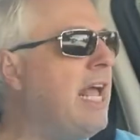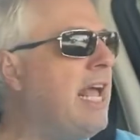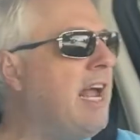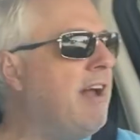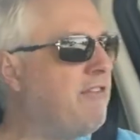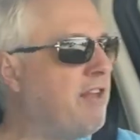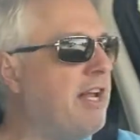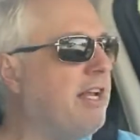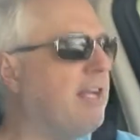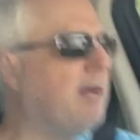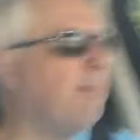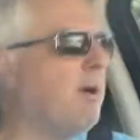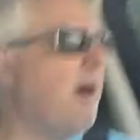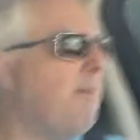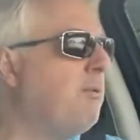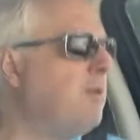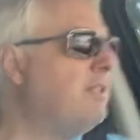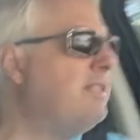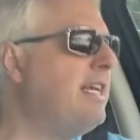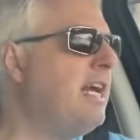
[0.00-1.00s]
If they can come
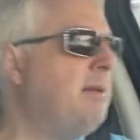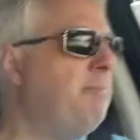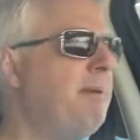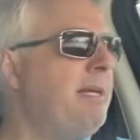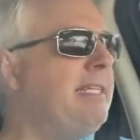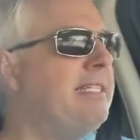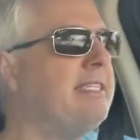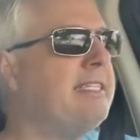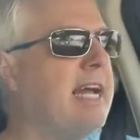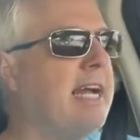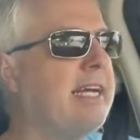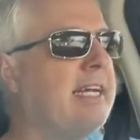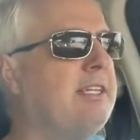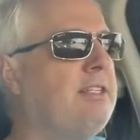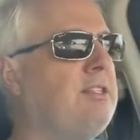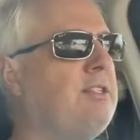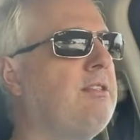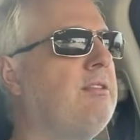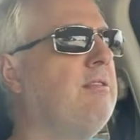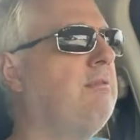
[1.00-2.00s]
up with deadbeat
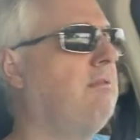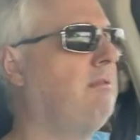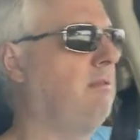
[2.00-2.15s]
seconds,